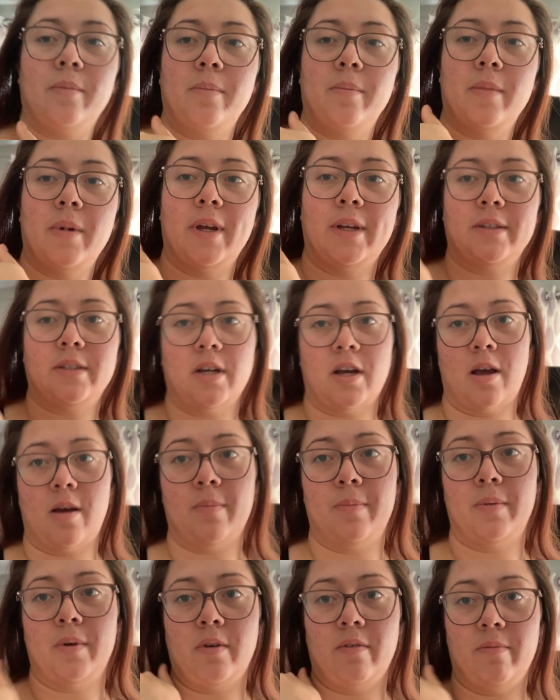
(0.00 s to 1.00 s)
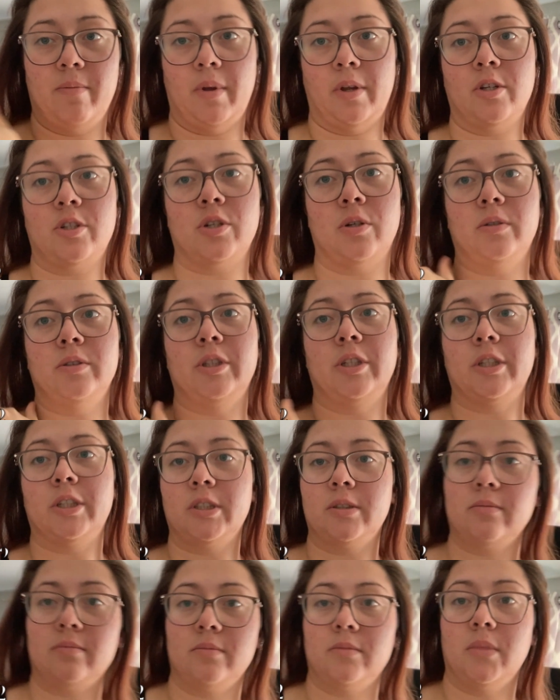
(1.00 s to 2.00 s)
my top of my shoulder
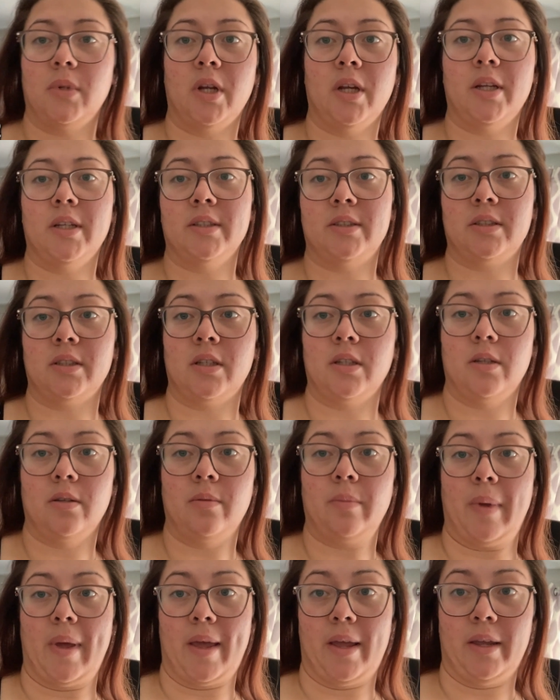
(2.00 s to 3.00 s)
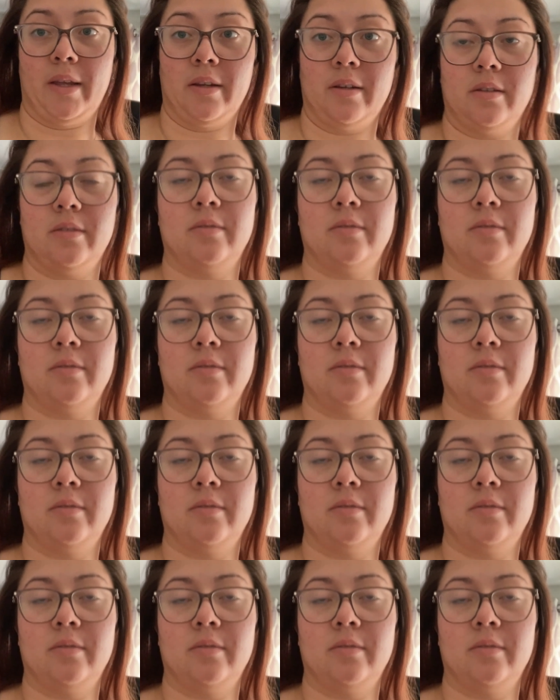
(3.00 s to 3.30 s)
is in pain,